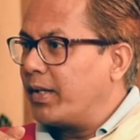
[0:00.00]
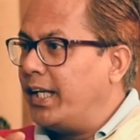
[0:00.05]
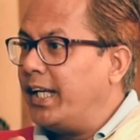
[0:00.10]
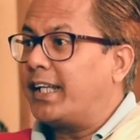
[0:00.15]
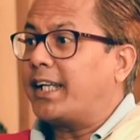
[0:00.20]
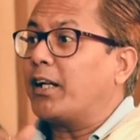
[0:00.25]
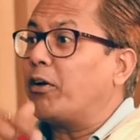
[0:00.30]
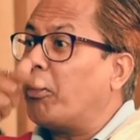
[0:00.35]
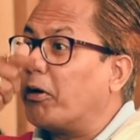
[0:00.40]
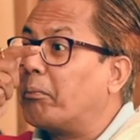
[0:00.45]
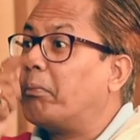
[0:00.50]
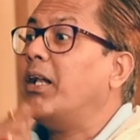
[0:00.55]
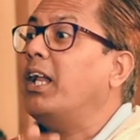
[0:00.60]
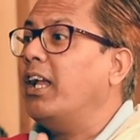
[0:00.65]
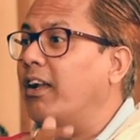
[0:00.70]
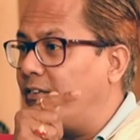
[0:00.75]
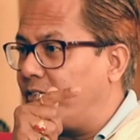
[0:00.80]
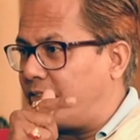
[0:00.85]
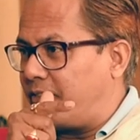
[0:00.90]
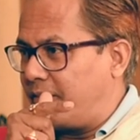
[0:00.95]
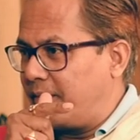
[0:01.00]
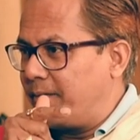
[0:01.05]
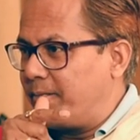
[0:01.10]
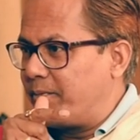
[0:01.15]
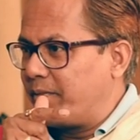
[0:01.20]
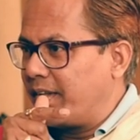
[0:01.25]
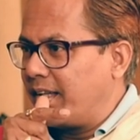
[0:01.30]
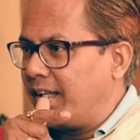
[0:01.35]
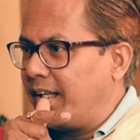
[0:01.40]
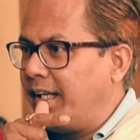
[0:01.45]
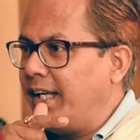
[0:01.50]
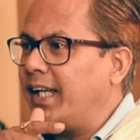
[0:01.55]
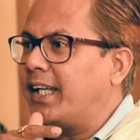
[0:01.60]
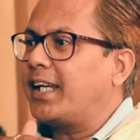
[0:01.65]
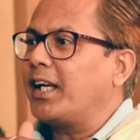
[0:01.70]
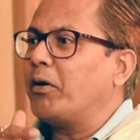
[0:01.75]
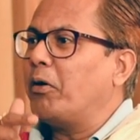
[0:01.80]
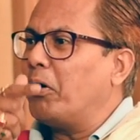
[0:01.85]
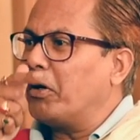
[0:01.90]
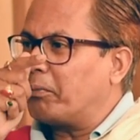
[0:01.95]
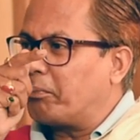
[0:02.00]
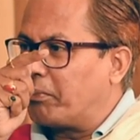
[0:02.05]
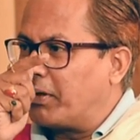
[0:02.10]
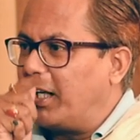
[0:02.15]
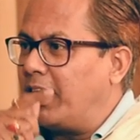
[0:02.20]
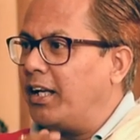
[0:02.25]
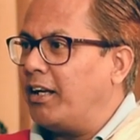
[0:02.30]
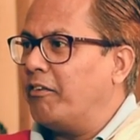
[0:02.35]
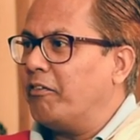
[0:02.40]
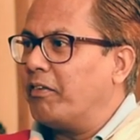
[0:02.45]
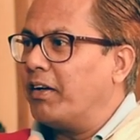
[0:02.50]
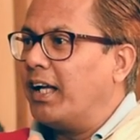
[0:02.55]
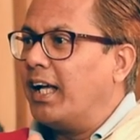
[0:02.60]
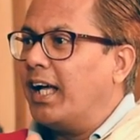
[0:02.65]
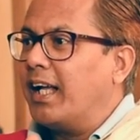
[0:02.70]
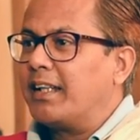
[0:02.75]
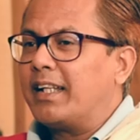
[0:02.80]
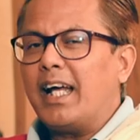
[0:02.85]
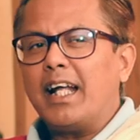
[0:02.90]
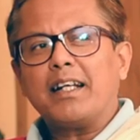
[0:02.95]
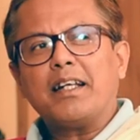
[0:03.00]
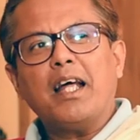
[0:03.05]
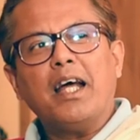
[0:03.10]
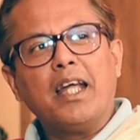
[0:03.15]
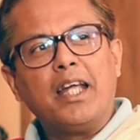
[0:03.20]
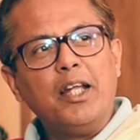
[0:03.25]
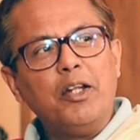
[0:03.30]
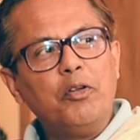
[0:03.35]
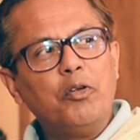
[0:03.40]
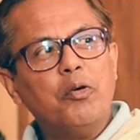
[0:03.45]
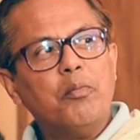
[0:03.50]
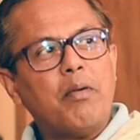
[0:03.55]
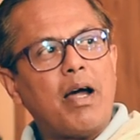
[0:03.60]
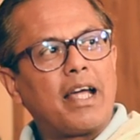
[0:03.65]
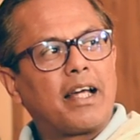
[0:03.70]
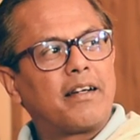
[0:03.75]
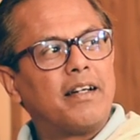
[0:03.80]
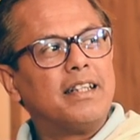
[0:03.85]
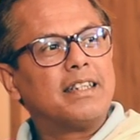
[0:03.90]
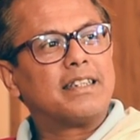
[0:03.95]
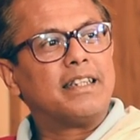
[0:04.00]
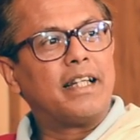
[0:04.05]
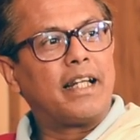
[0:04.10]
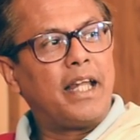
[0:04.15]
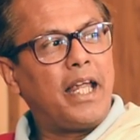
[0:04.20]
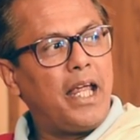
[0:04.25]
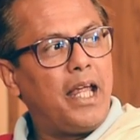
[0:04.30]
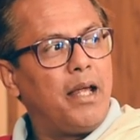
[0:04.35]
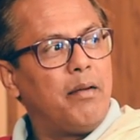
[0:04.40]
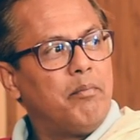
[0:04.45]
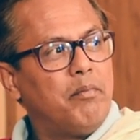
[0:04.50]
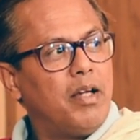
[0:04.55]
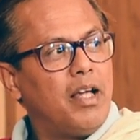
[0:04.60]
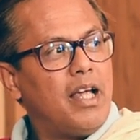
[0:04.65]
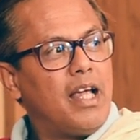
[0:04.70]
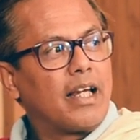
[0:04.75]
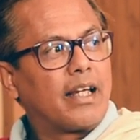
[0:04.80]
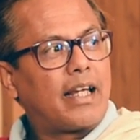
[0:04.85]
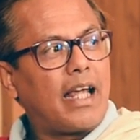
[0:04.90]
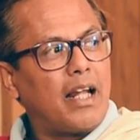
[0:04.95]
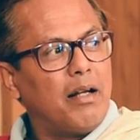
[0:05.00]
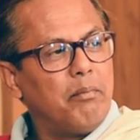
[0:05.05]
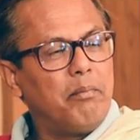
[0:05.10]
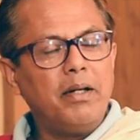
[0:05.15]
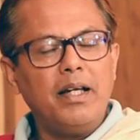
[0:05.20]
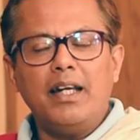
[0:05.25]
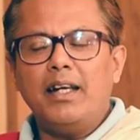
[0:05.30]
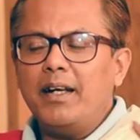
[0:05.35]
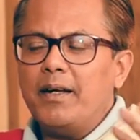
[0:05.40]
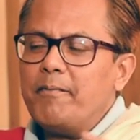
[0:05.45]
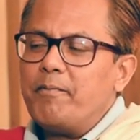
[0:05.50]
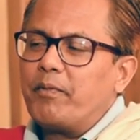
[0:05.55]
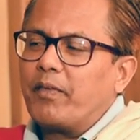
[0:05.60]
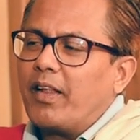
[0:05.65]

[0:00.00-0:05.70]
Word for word: He cannot believe that a Hindu migrant's name can be